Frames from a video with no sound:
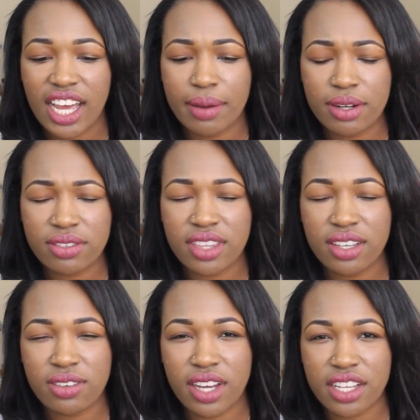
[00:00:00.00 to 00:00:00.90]
I don't
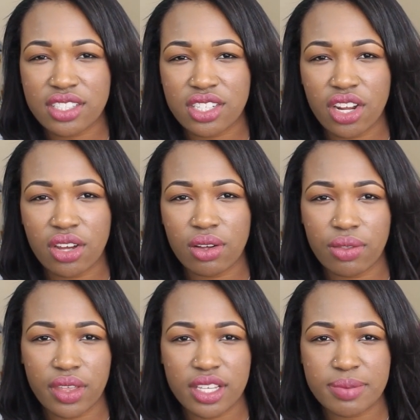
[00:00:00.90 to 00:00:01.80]
think you guys
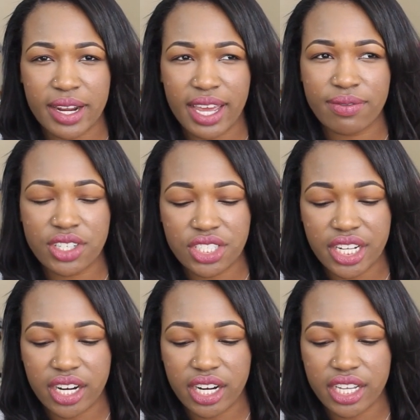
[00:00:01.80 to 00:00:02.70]
know this, but I am
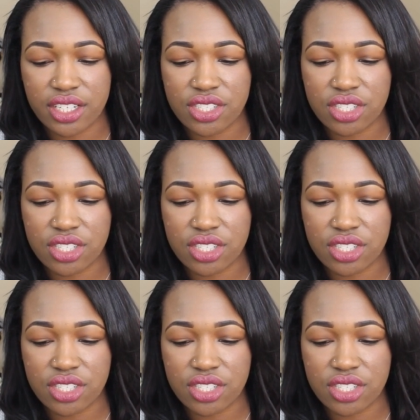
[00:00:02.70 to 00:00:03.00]
vegetarian.